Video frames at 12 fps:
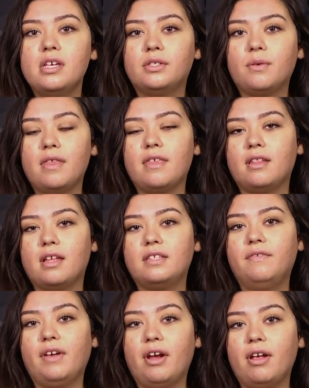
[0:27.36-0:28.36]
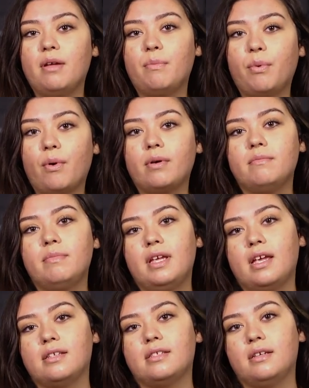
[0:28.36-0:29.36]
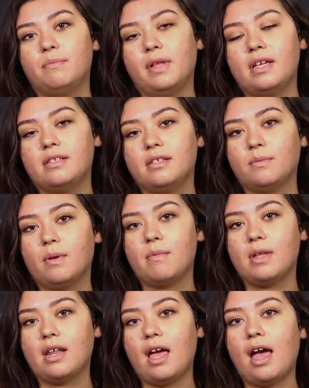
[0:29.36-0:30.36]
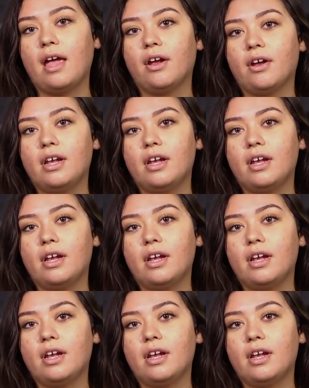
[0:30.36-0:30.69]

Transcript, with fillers: So I think that's very important because it places women higher